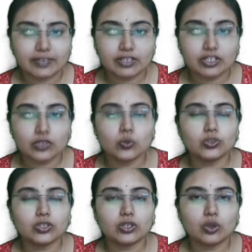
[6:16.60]
giving
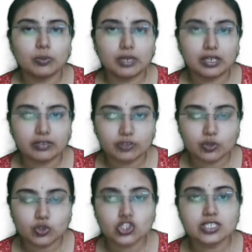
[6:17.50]
you the global
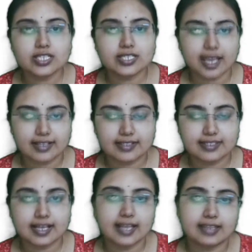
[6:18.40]
confusion,
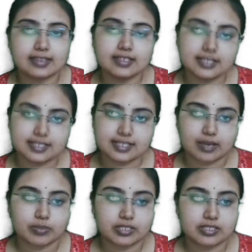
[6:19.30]
ataxia, and the
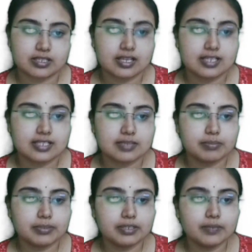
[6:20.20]
nystagmus.
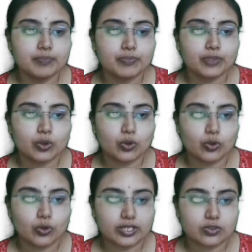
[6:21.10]
Simple?
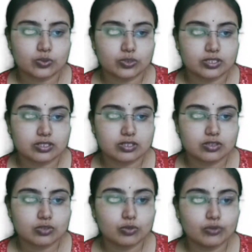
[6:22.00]
Okay, students.
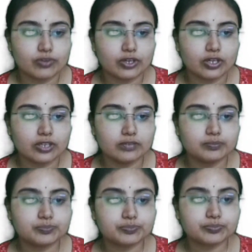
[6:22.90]
So moving on,
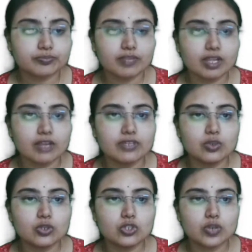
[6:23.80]
we
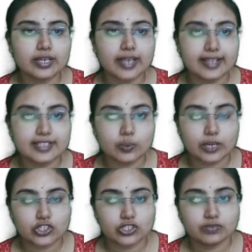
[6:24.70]
go to our next
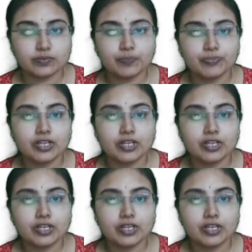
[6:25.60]
question.